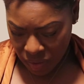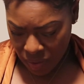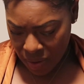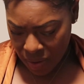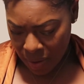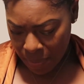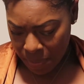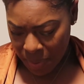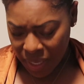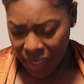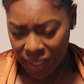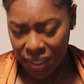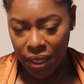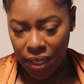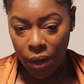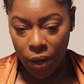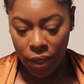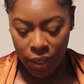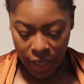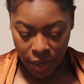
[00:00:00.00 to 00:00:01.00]
on because
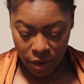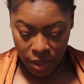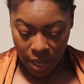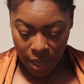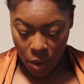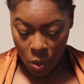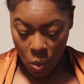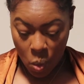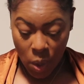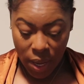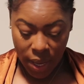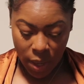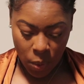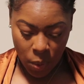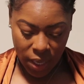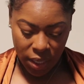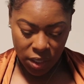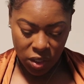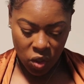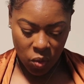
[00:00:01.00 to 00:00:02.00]
they're like
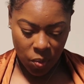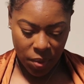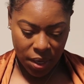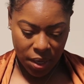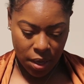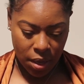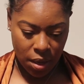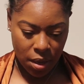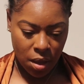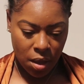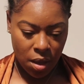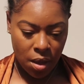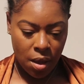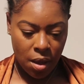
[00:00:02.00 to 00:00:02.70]
way too big.